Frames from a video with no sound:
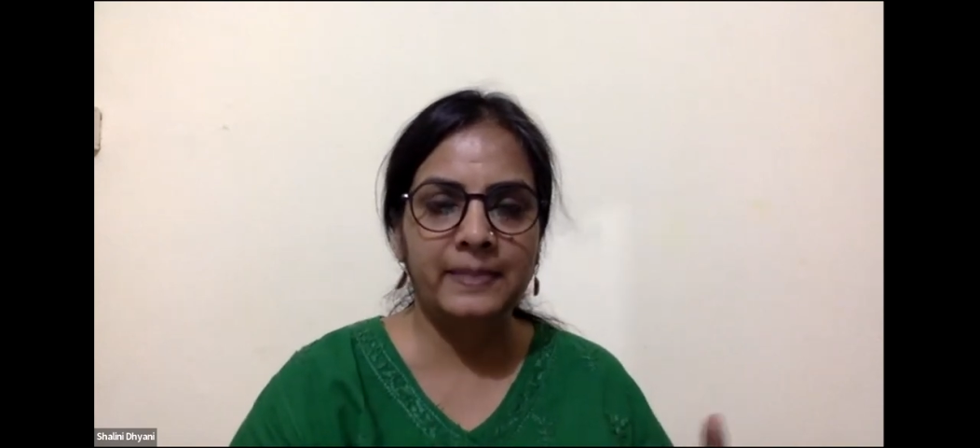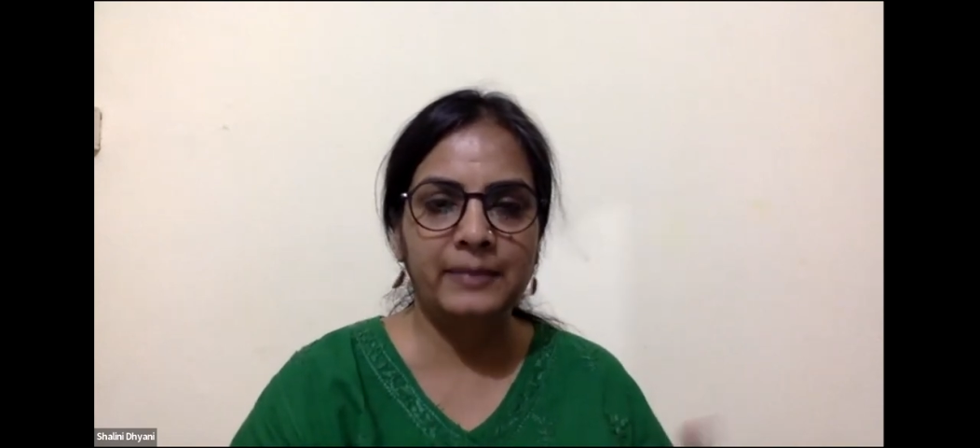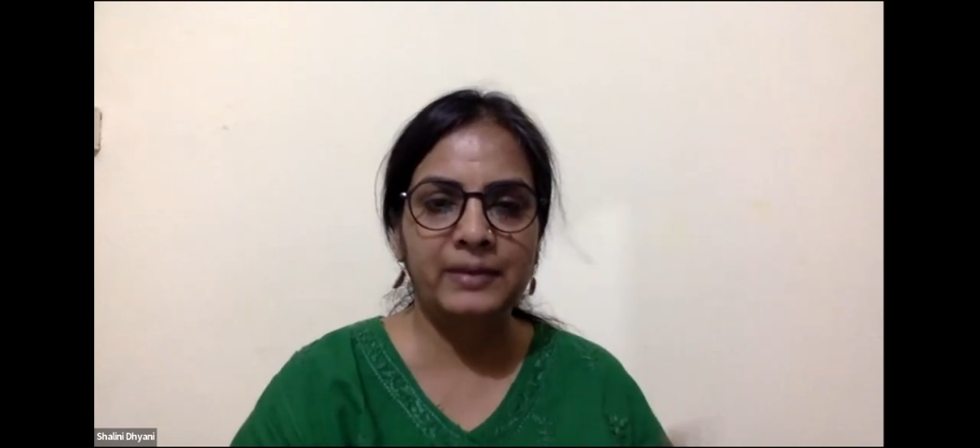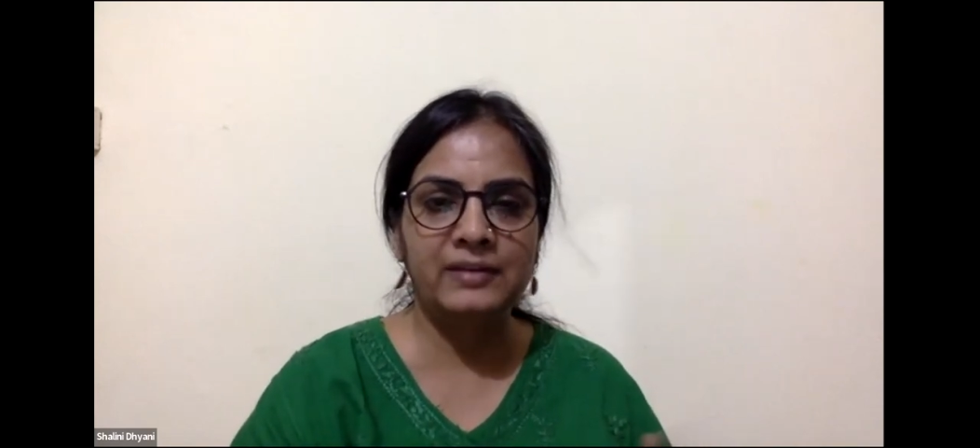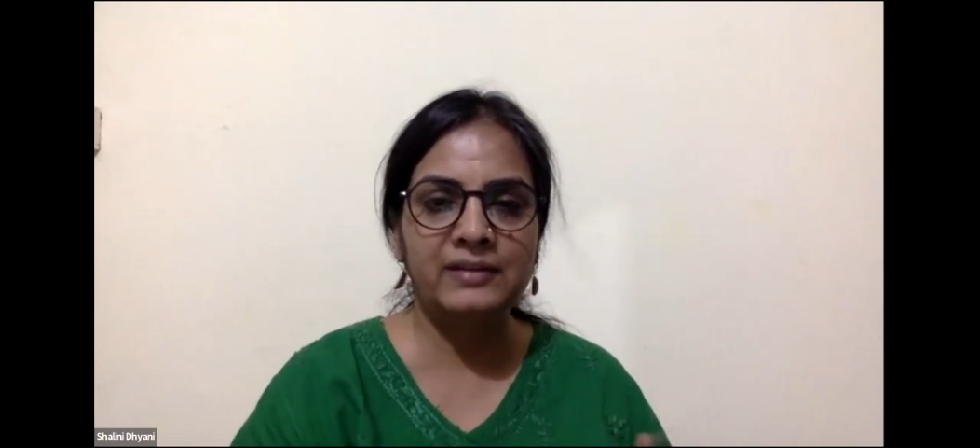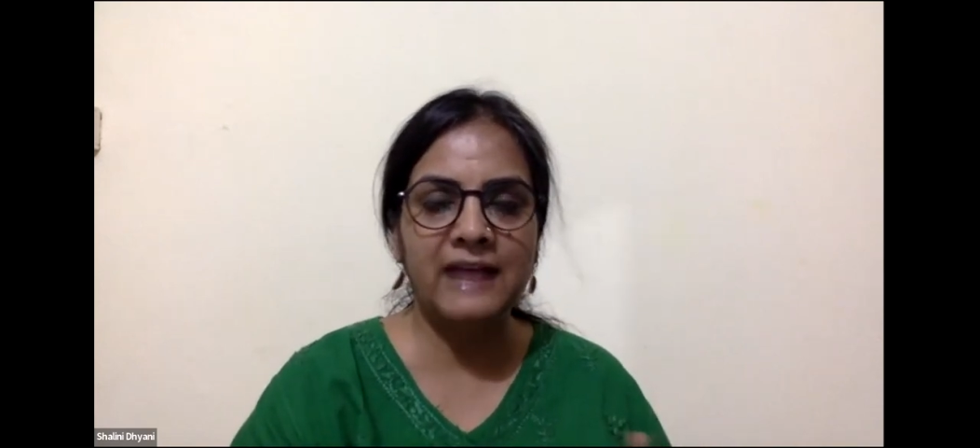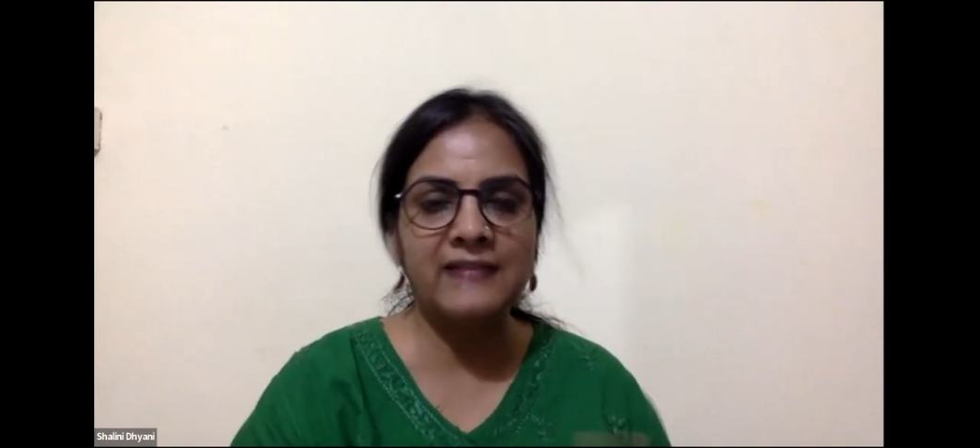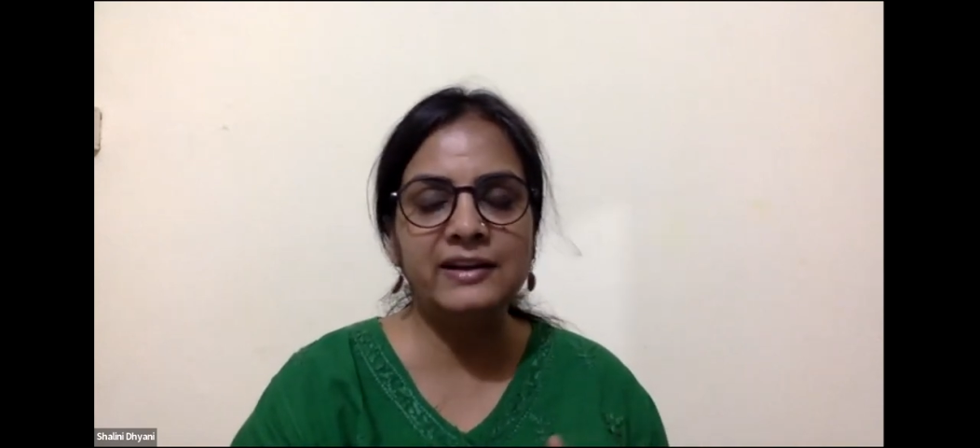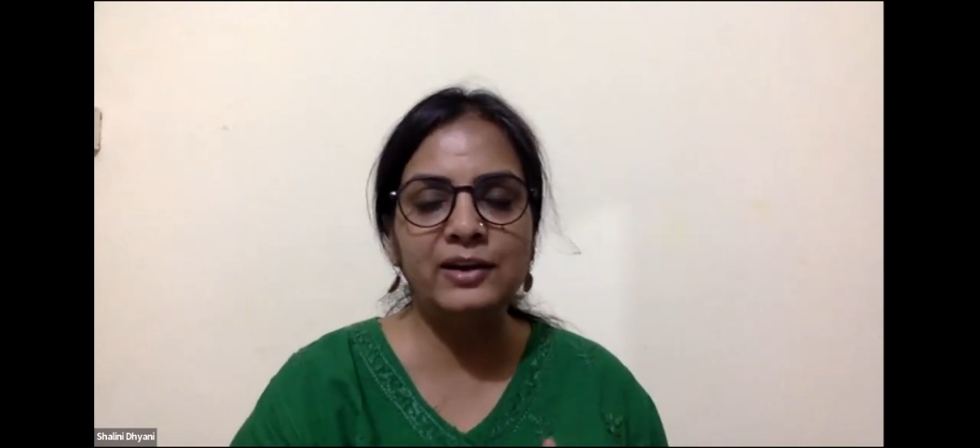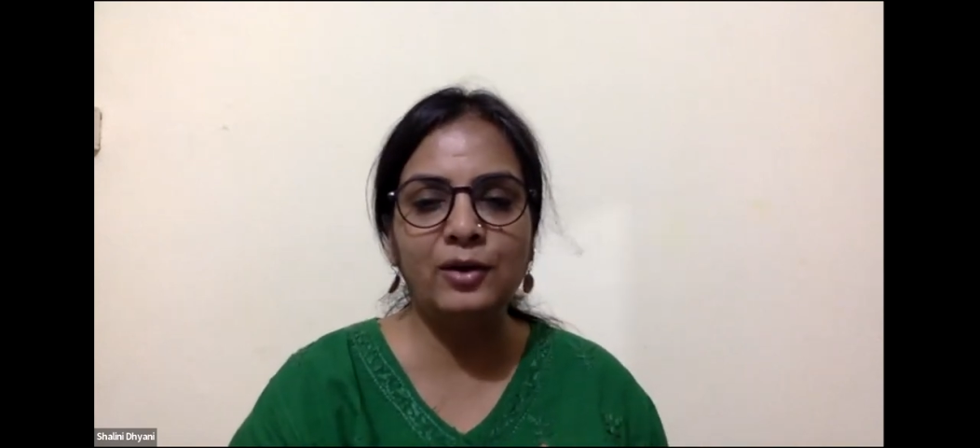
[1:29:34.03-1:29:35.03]
because
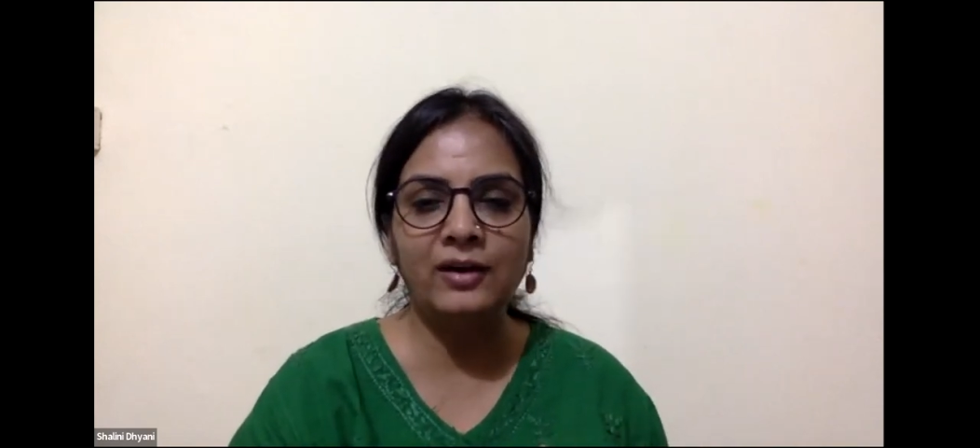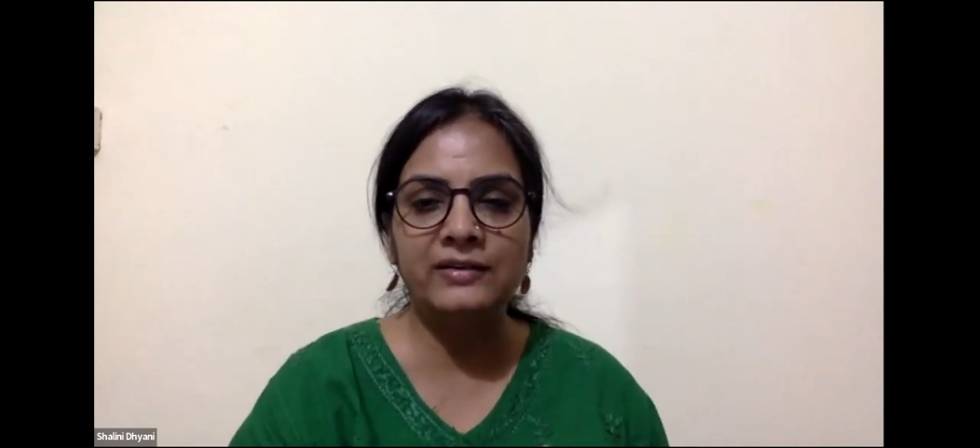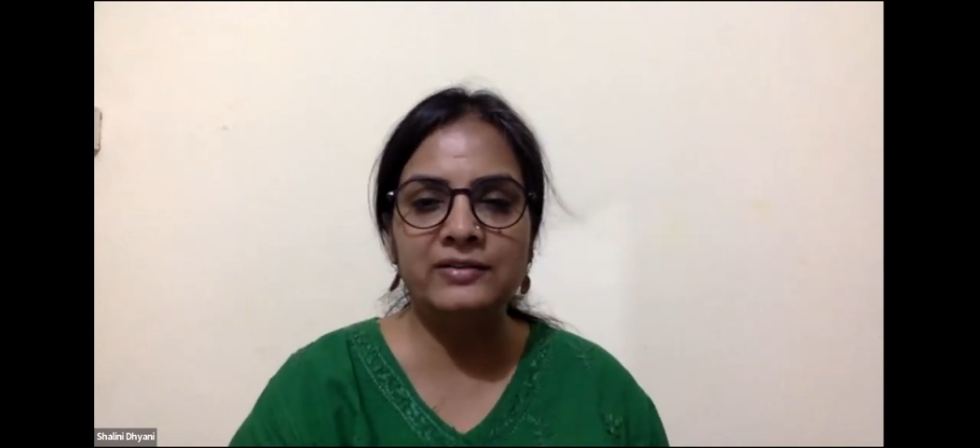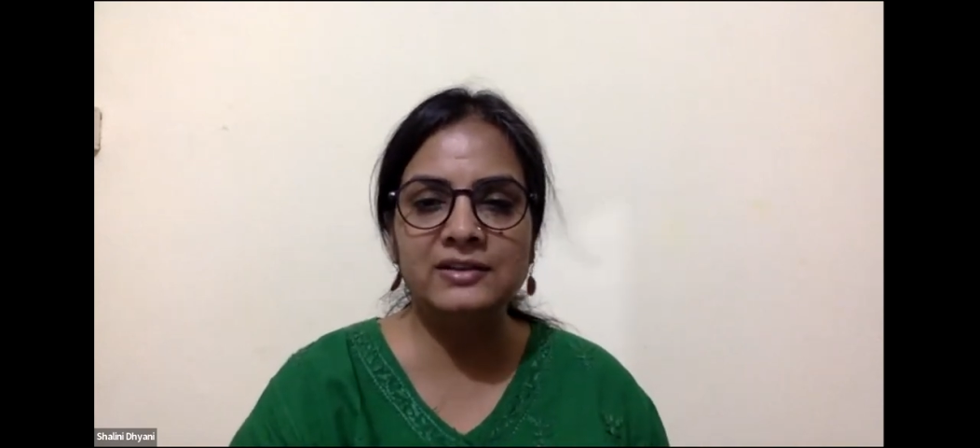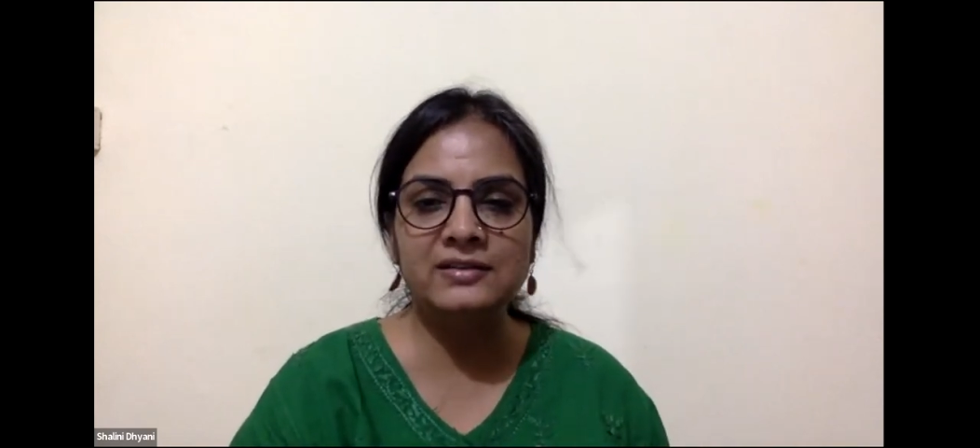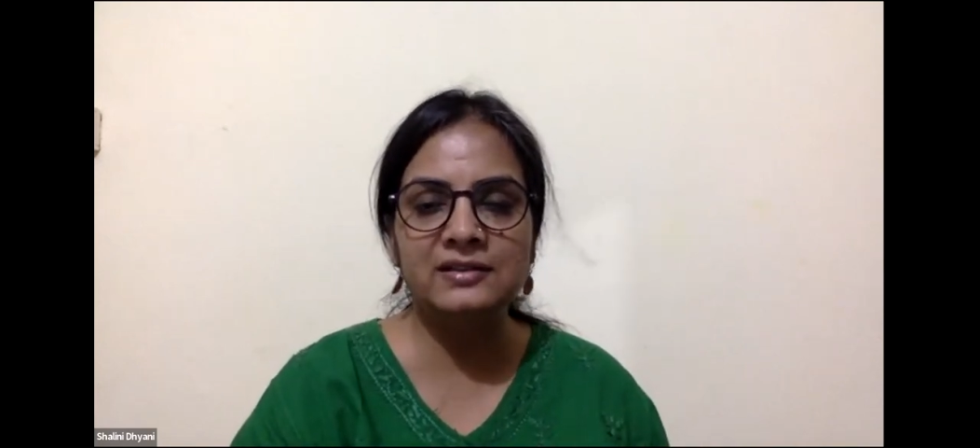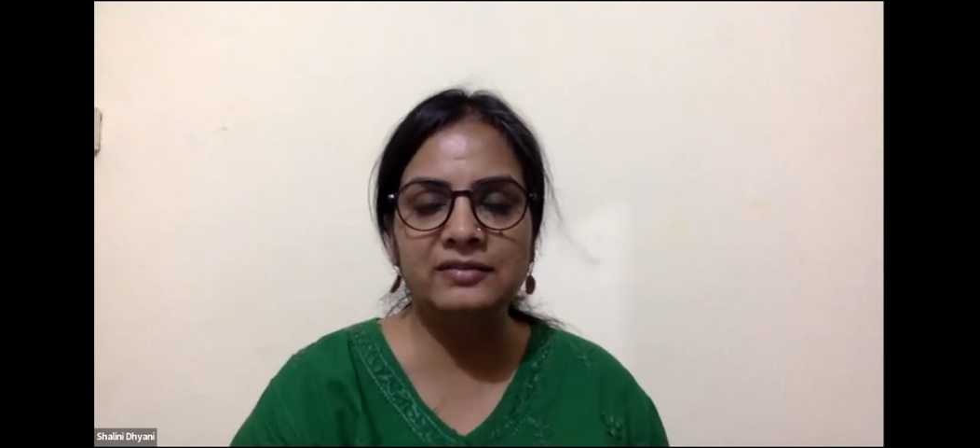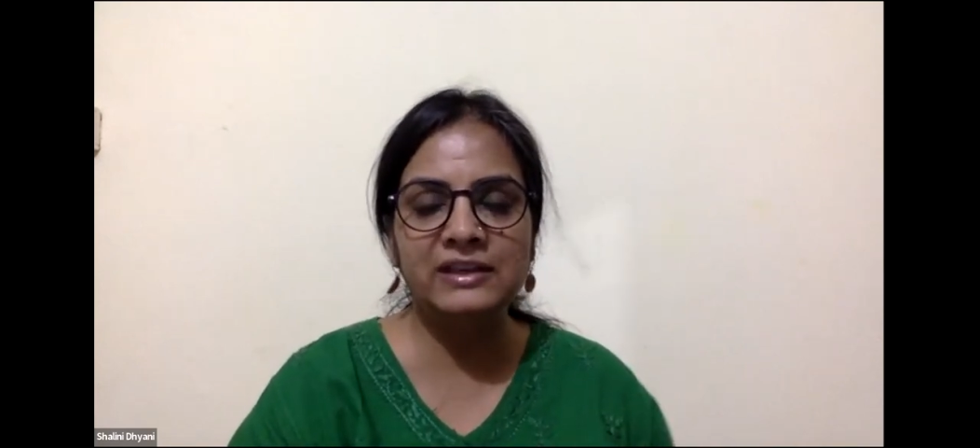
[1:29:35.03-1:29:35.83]
as an ecologist,